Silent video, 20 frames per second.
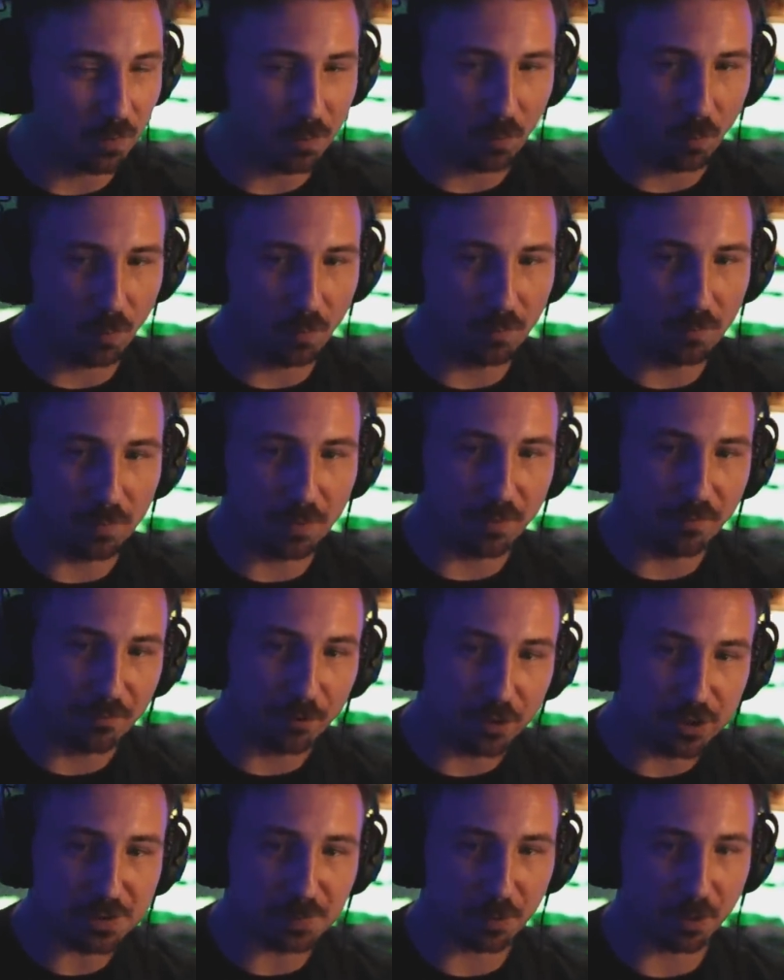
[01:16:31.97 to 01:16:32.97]
the
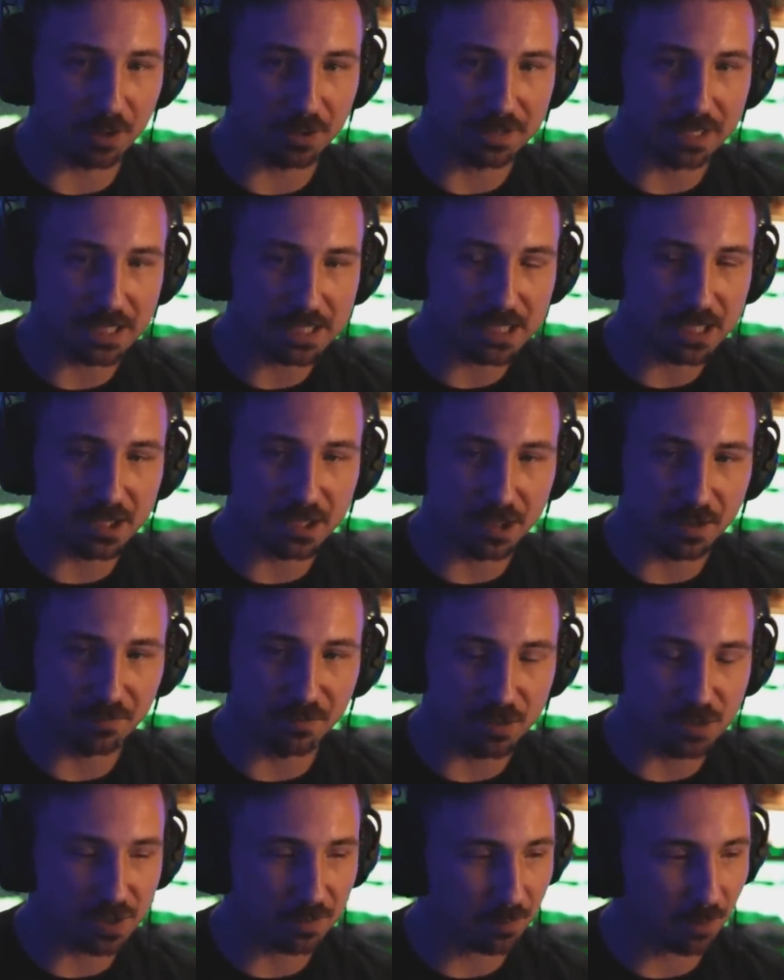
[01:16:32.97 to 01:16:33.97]
first part, that's the
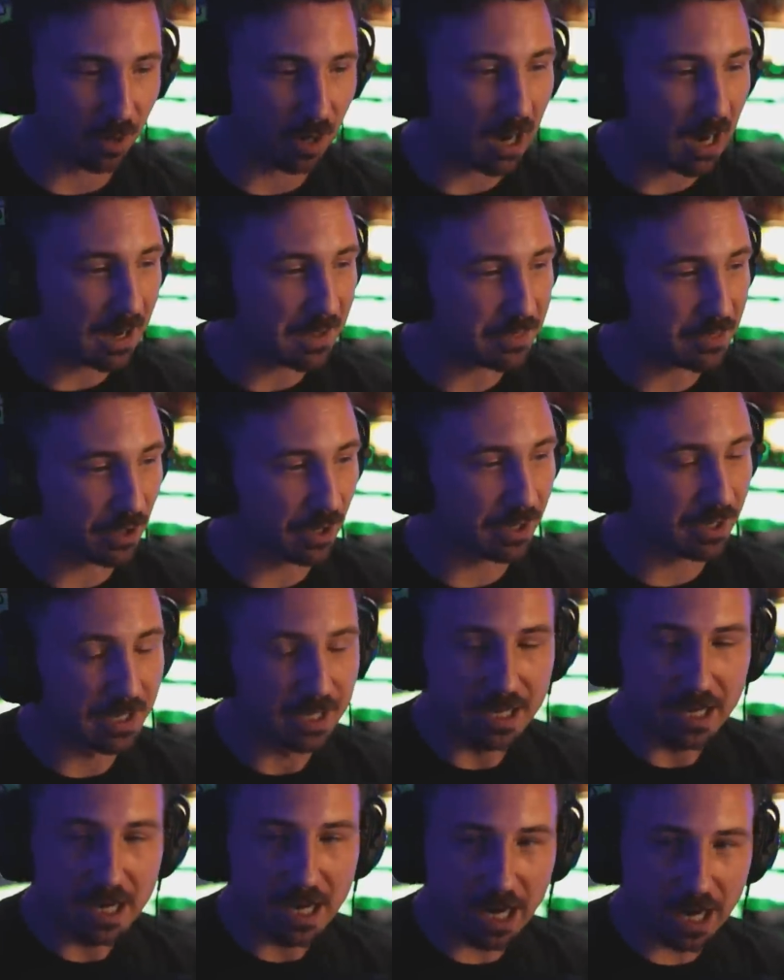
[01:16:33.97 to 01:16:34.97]
confusing part. I thought,
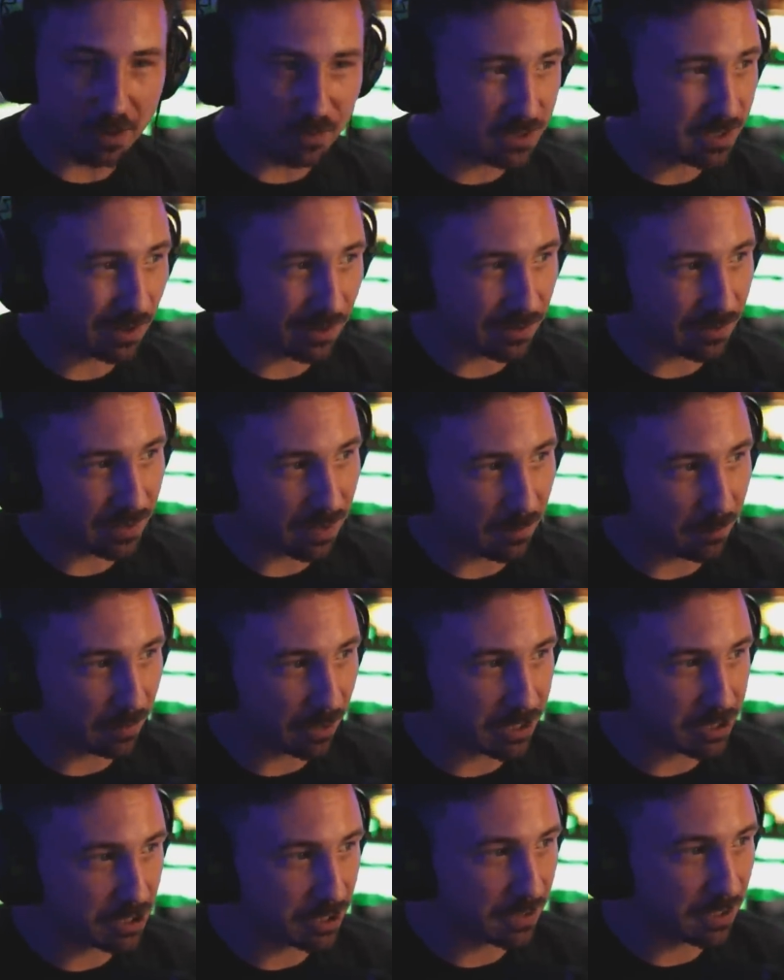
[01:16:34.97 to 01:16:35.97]
I was under the
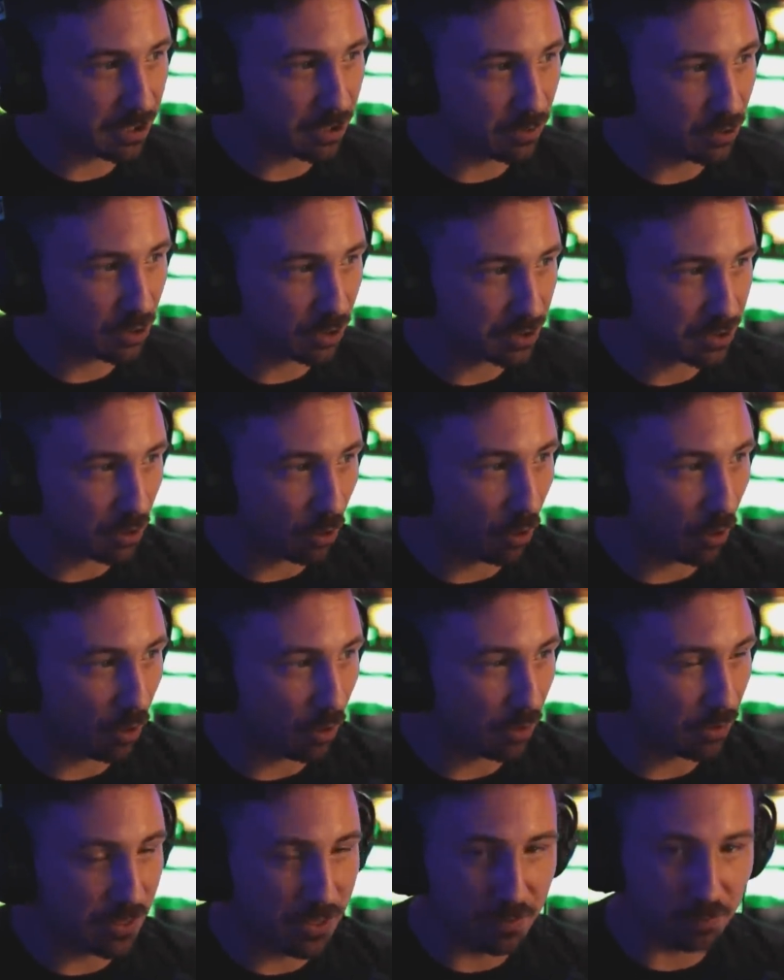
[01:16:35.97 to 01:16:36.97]
impression that you just
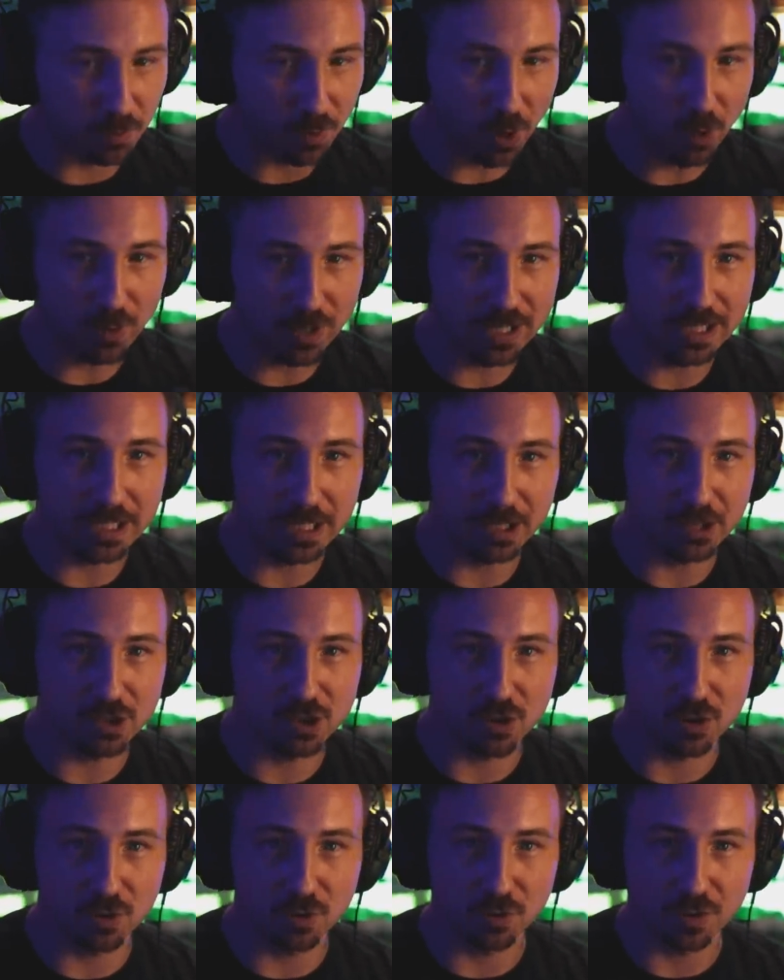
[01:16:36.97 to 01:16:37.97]
all throw it
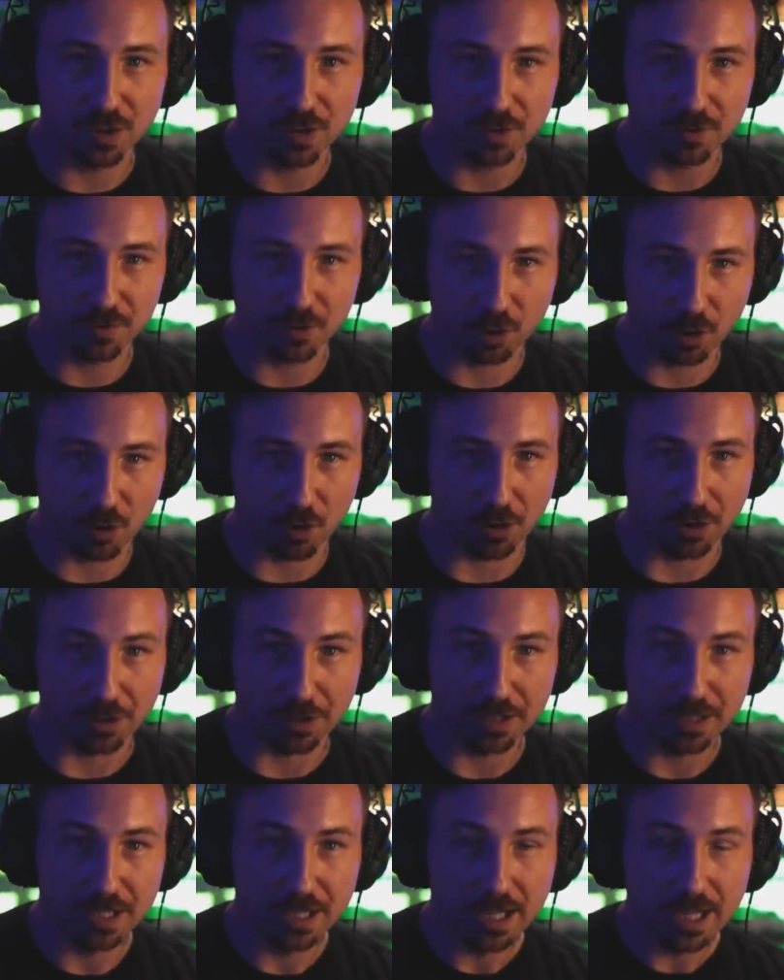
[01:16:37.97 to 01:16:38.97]
into the, the cart
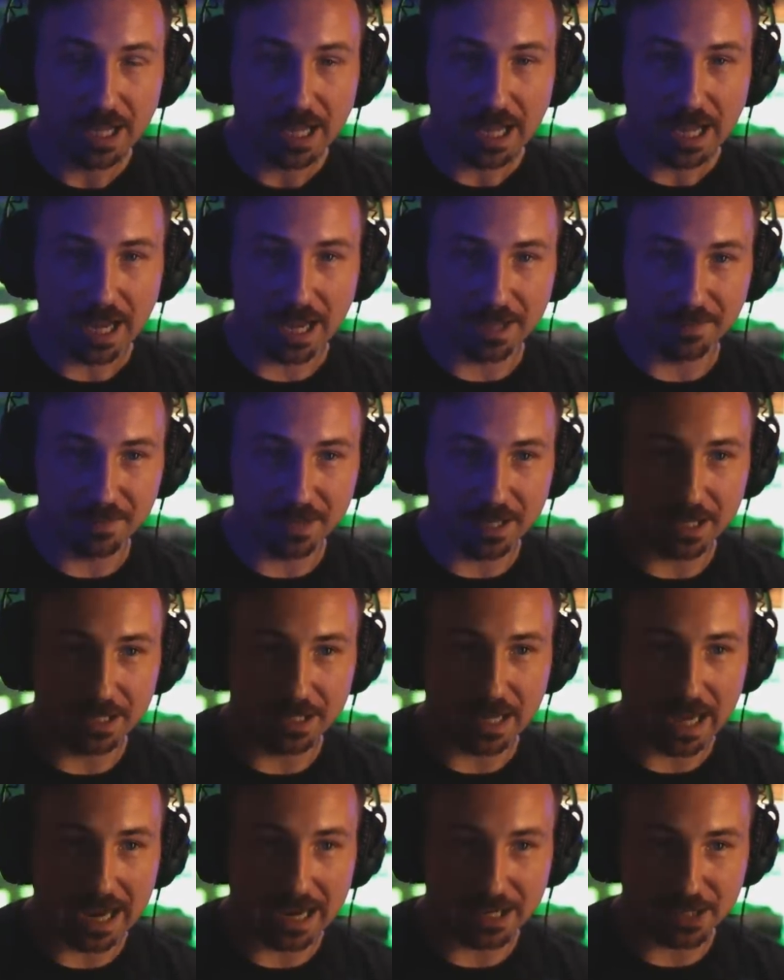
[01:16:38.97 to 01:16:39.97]
and
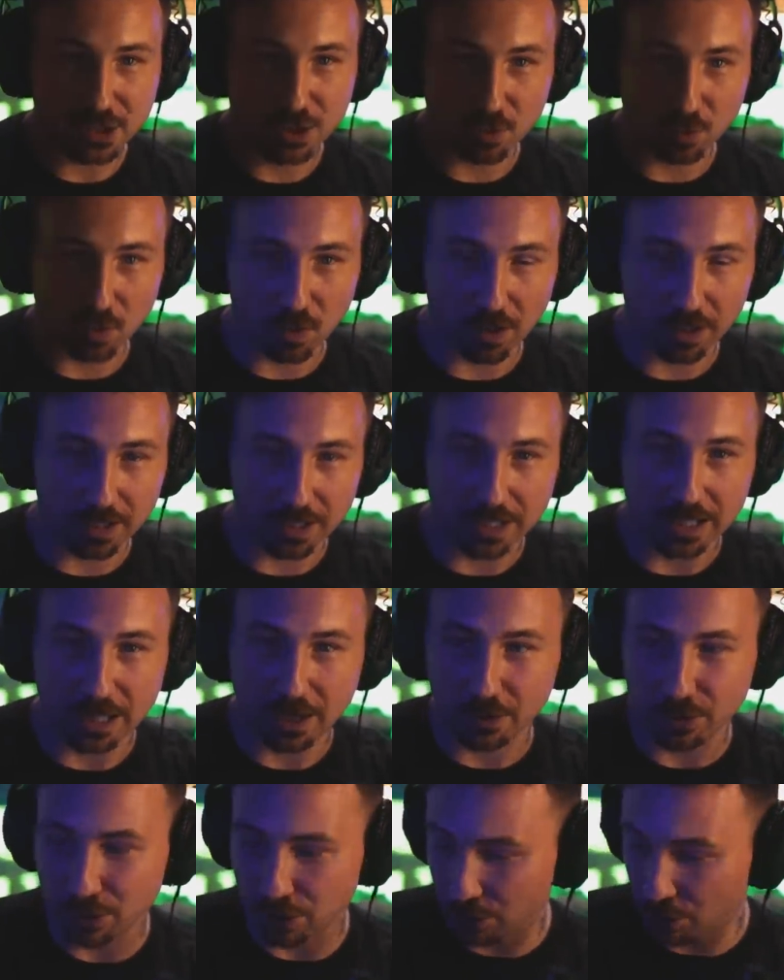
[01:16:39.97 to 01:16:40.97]
then as you're walking
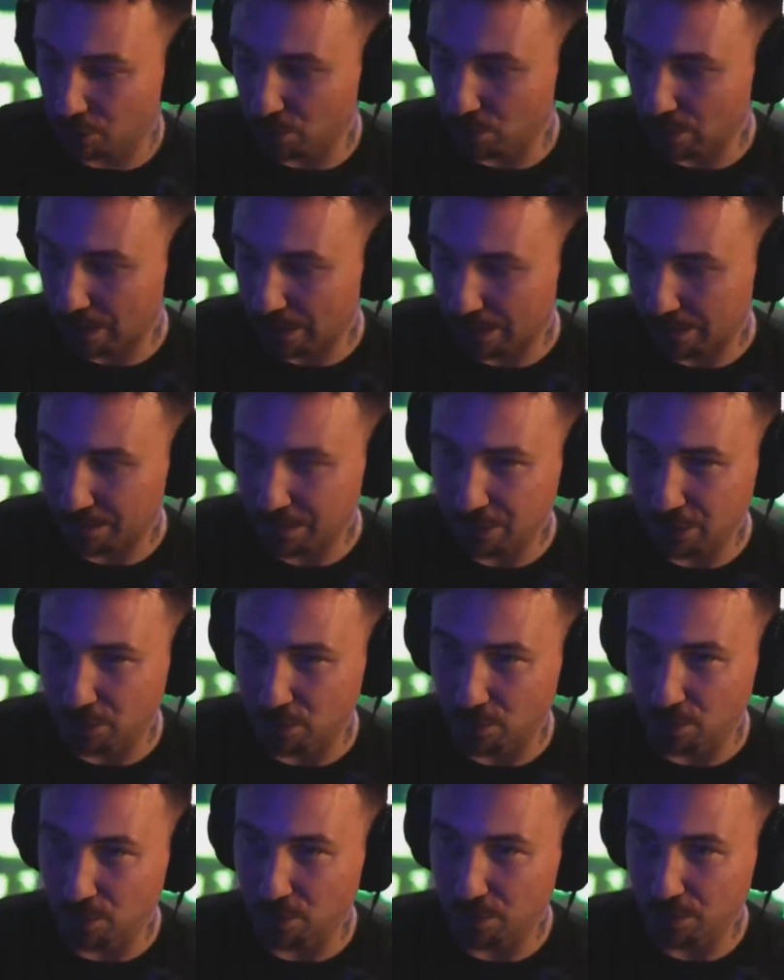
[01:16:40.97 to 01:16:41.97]
out, you uh,
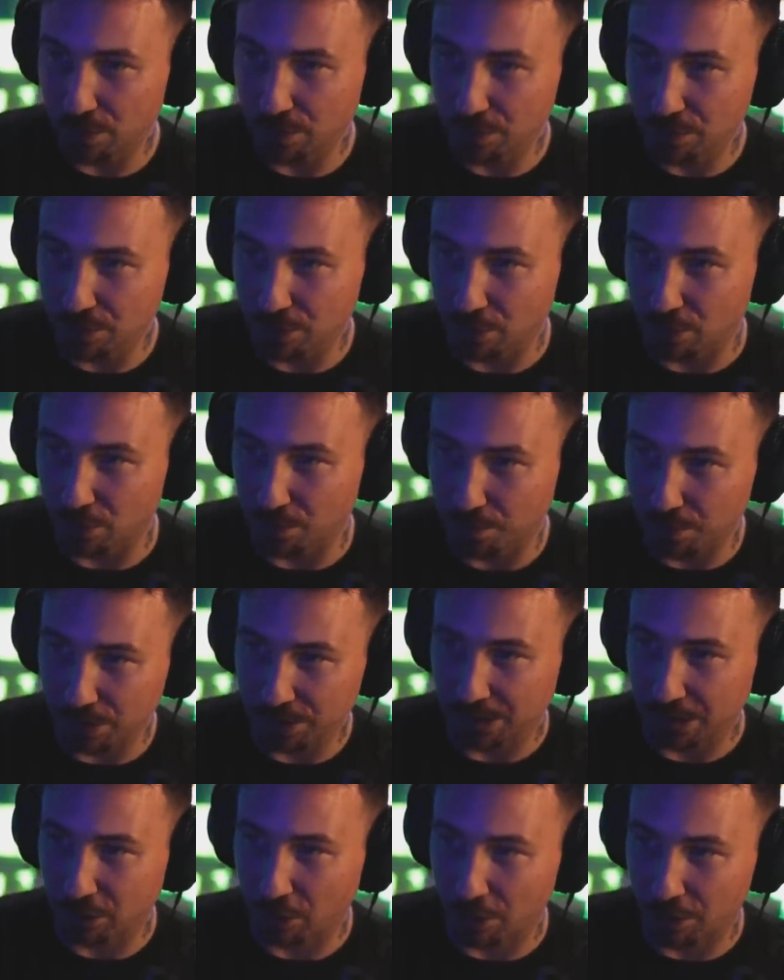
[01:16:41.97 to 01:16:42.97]
you you
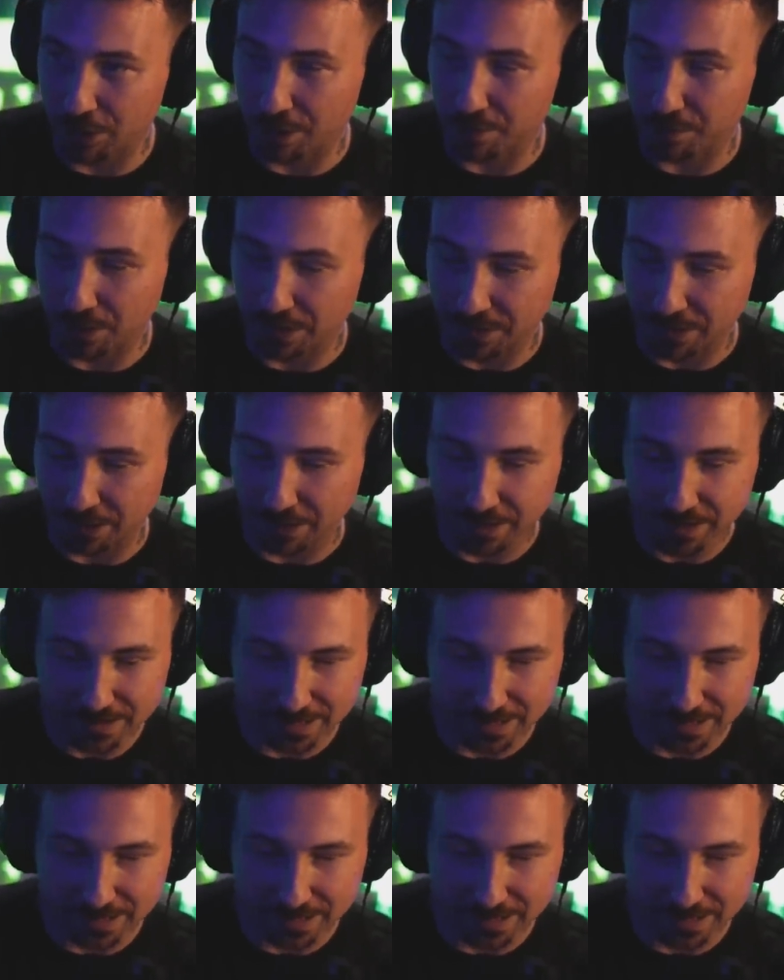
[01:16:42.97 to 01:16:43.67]
put the card up on there.